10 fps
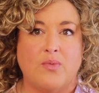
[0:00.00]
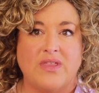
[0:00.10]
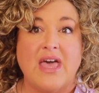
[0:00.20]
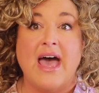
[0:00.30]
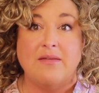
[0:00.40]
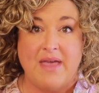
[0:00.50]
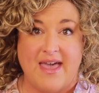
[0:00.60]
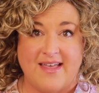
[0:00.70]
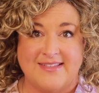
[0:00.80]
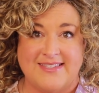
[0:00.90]
it with
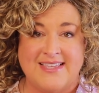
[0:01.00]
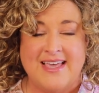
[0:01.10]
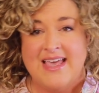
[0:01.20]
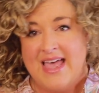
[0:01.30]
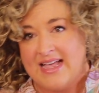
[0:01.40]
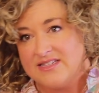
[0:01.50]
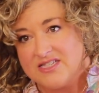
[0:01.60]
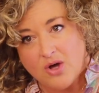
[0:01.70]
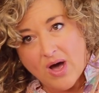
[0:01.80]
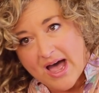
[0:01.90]
headbands. And
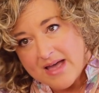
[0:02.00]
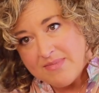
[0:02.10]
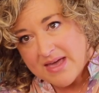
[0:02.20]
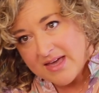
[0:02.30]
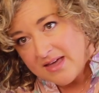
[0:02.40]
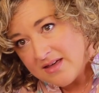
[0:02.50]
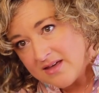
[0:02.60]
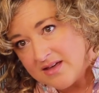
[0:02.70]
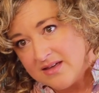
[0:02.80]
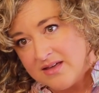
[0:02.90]
so I may,
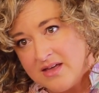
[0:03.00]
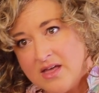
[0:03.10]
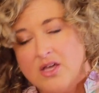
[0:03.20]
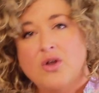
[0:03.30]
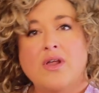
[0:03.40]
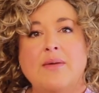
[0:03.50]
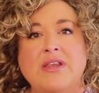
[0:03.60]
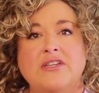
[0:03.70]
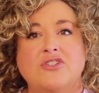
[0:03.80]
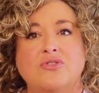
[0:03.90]
you know what I'm
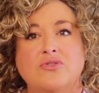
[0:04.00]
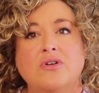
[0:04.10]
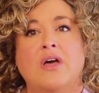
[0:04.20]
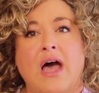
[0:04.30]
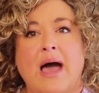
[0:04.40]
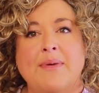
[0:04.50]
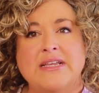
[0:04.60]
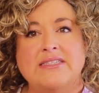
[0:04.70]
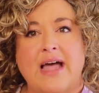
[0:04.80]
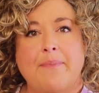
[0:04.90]
gonna do? I'm gonna
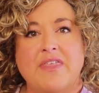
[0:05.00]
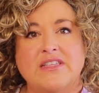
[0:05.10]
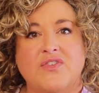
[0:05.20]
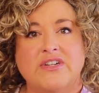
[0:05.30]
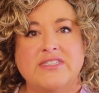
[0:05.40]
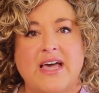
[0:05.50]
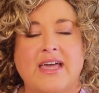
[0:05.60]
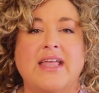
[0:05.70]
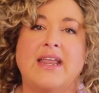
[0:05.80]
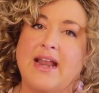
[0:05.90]
stop this for a
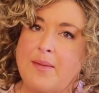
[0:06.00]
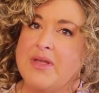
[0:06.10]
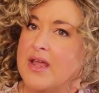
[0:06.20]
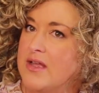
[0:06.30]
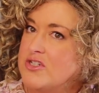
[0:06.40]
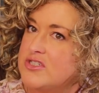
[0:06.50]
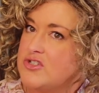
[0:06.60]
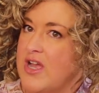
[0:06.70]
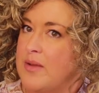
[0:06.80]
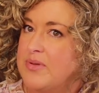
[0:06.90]
second and I'm gonna just
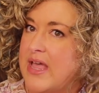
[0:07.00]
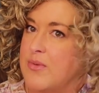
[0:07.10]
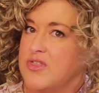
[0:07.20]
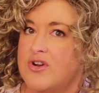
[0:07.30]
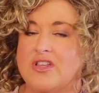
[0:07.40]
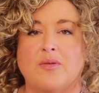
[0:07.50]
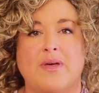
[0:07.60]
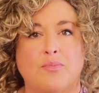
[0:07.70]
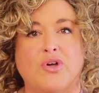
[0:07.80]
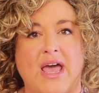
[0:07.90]
try to play with her a little
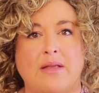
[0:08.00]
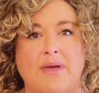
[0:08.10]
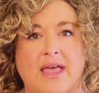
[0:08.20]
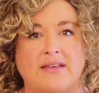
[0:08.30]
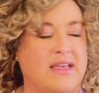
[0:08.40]
bit and put a headband